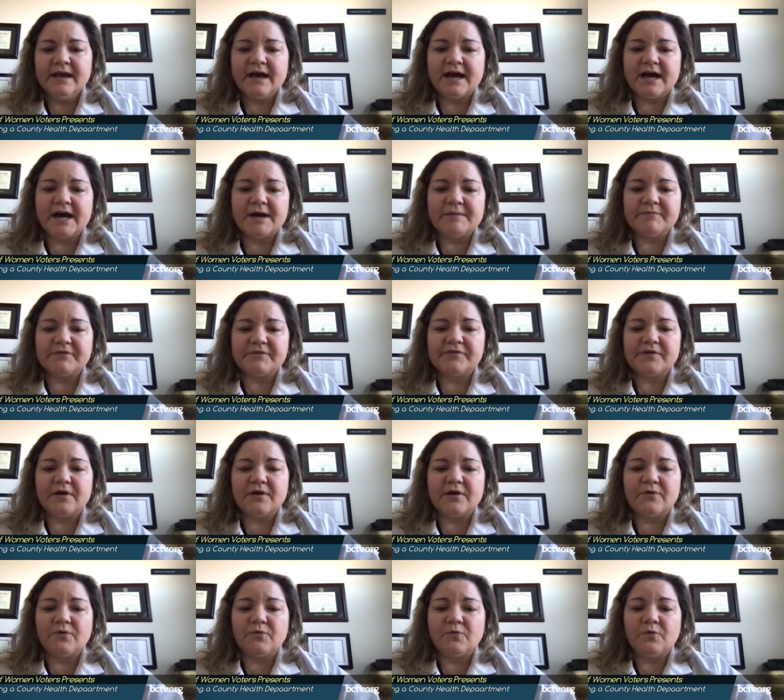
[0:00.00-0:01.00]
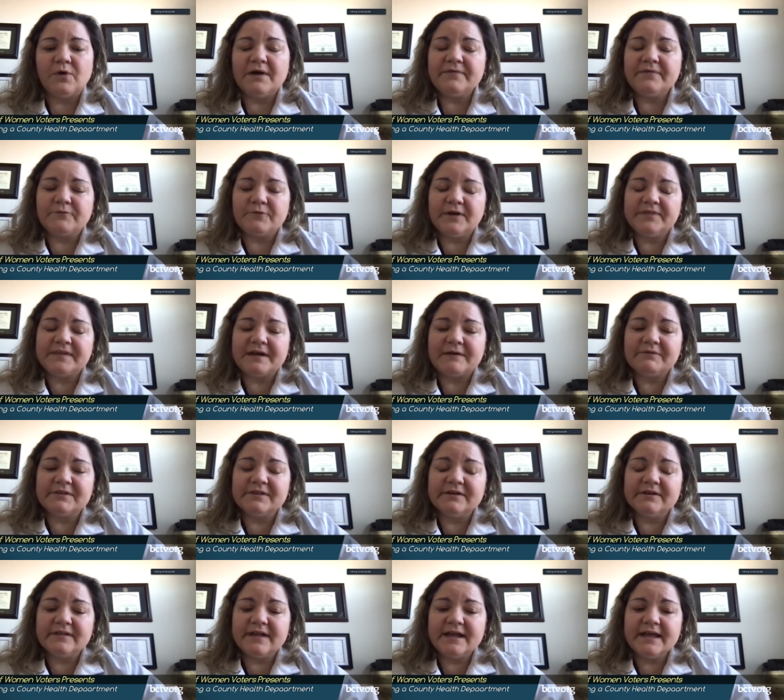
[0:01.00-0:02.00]
Um, so what what that would
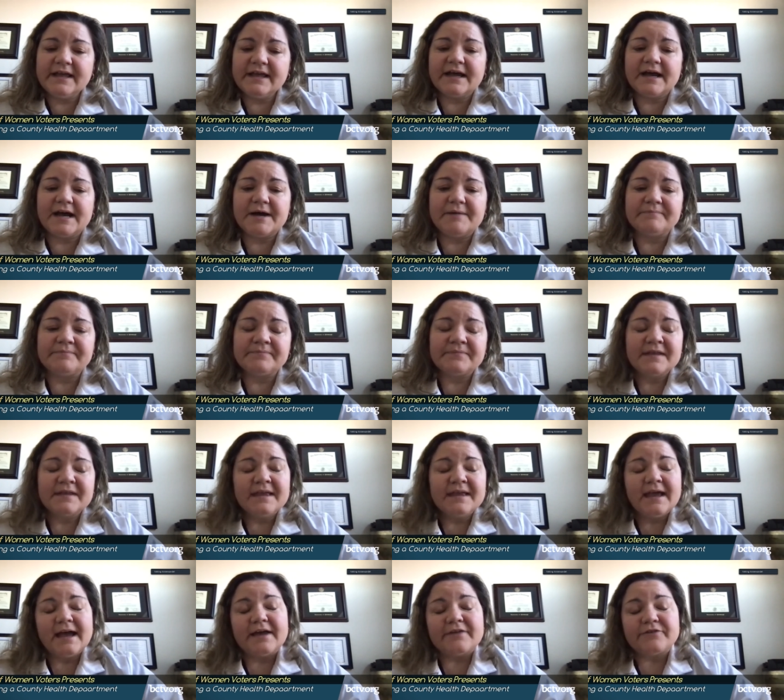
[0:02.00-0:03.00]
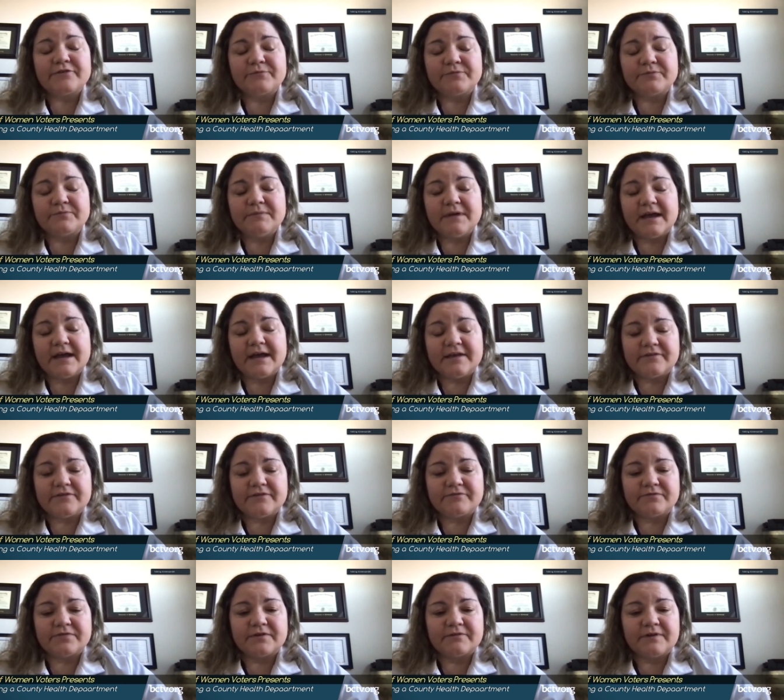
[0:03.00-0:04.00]
look like? Um, as as
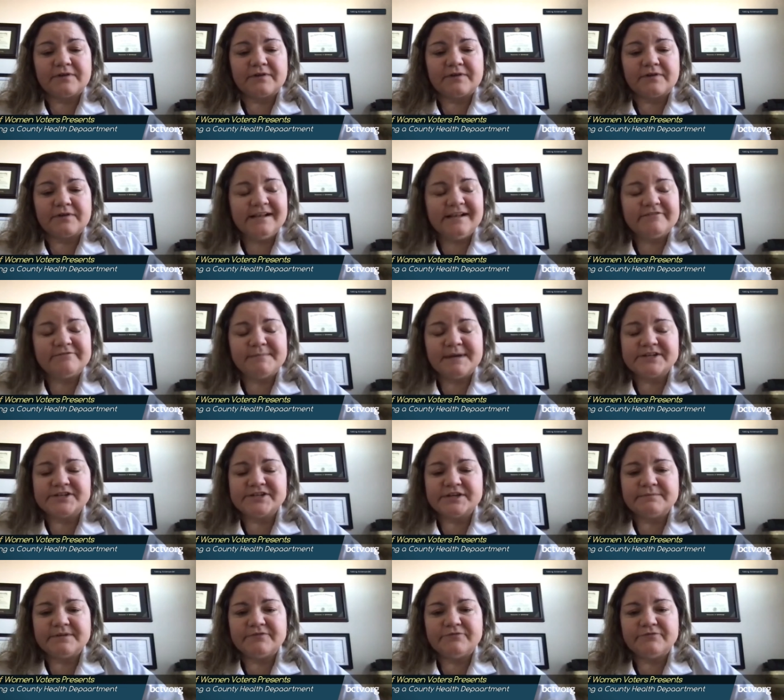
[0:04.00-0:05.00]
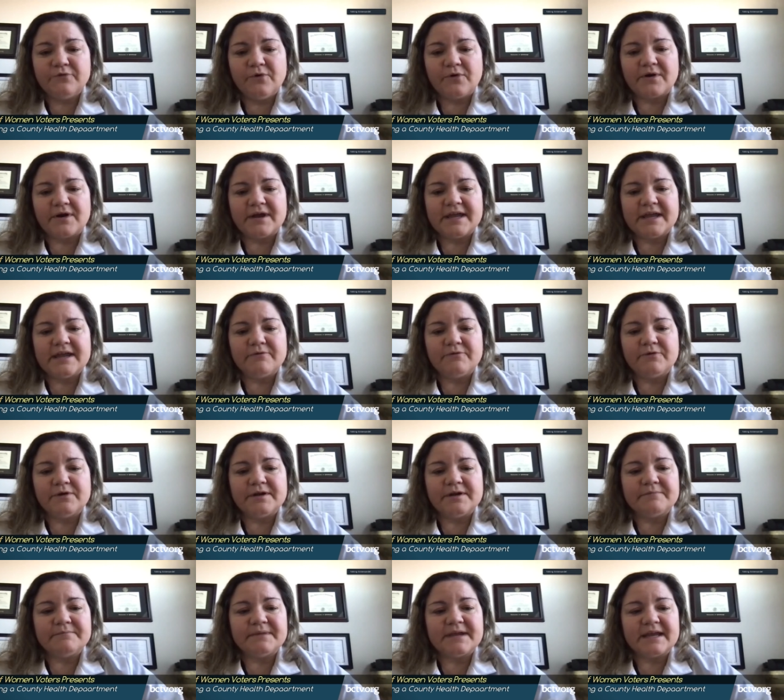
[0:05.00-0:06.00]
the representative mentioned before, it
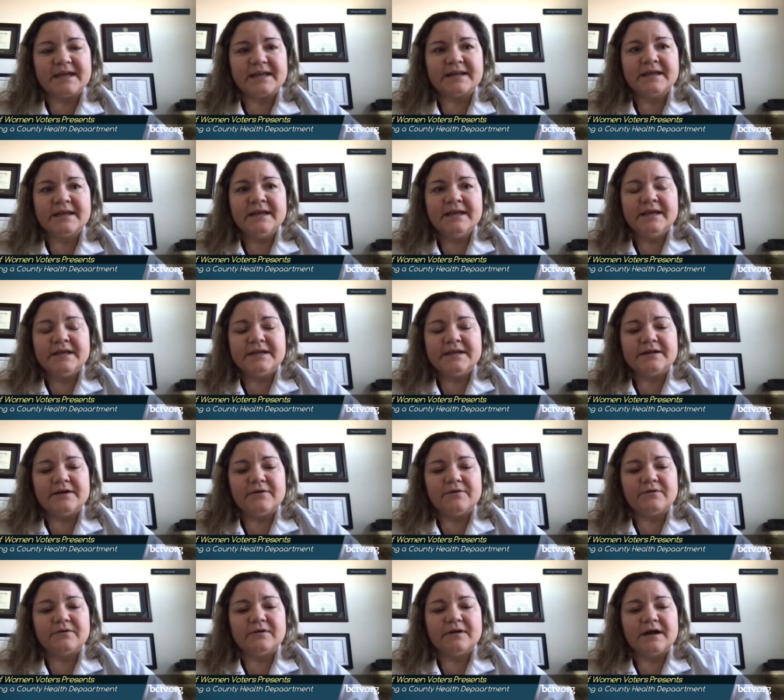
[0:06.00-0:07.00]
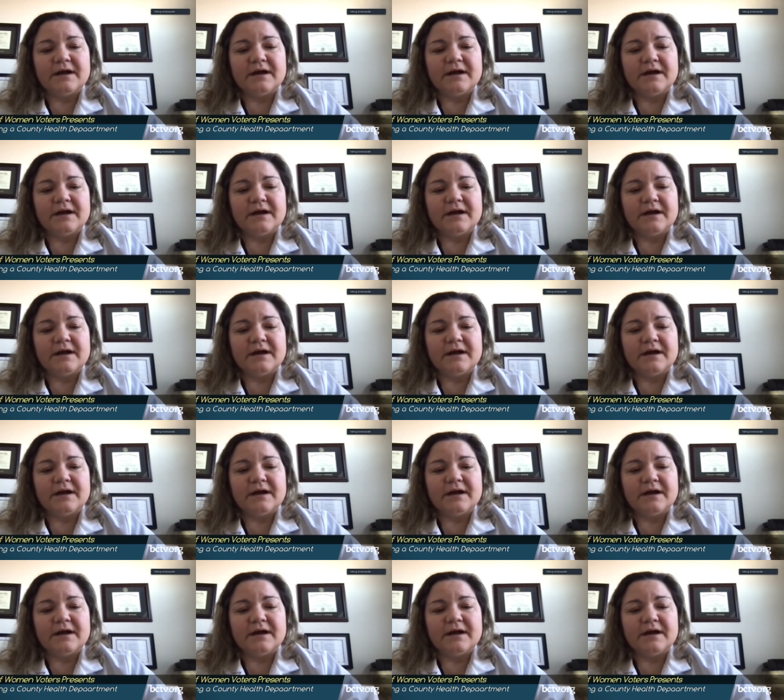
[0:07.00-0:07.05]
would mean, you know,